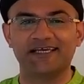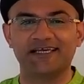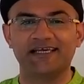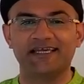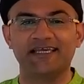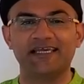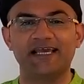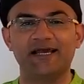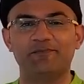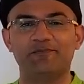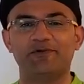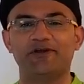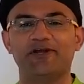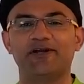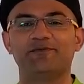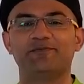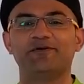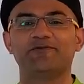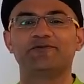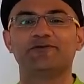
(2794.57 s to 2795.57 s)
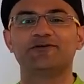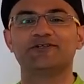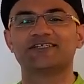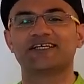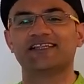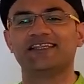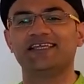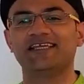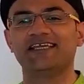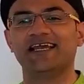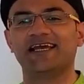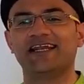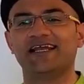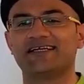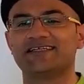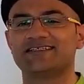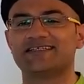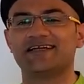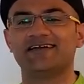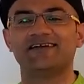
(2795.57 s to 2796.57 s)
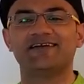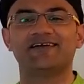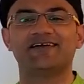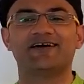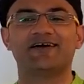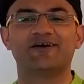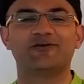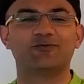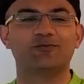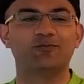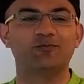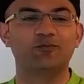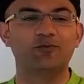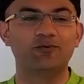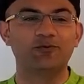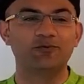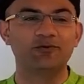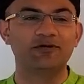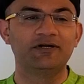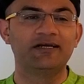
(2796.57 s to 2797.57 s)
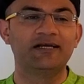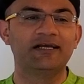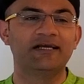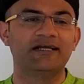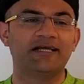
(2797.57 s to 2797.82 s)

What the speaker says: He appeared before Sati and extended her boon,